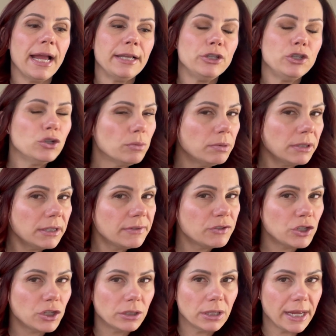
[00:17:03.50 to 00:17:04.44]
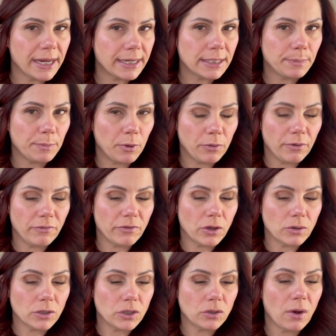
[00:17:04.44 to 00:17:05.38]
do believe she likes both of
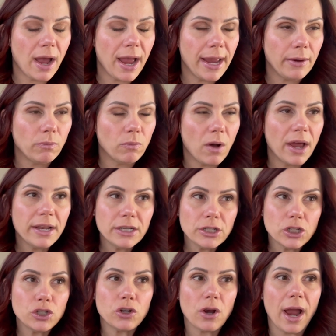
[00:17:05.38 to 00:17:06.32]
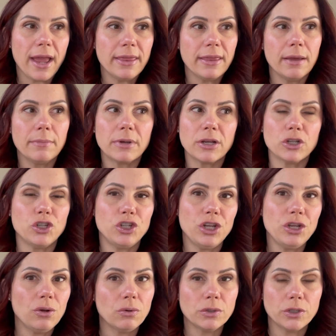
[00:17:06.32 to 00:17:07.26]
those. So I wanted to try them because she
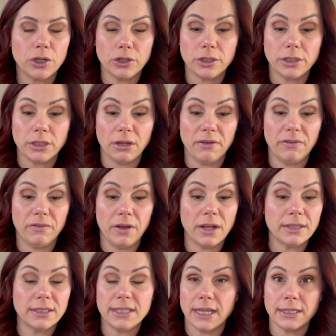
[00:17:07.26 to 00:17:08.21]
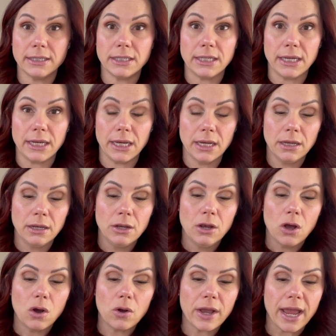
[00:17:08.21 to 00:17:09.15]
knows her stuff on Scentsy.
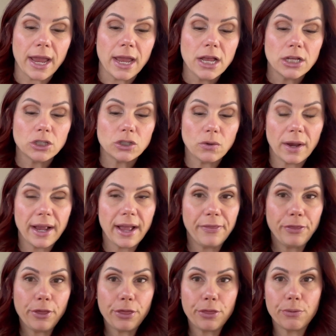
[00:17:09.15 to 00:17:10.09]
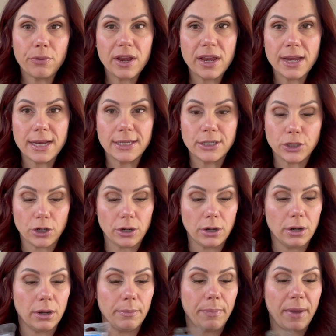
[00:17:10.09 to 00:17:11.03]
Okay, so I got the three
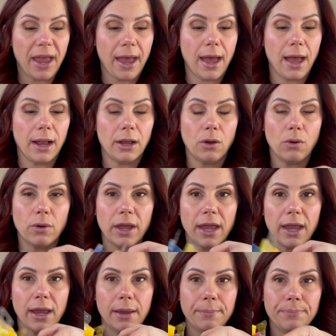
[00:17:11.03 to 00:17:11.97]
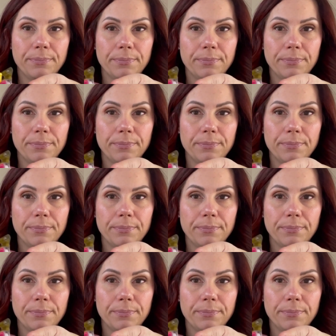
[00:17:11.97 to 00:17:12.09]
Easter pack, okay?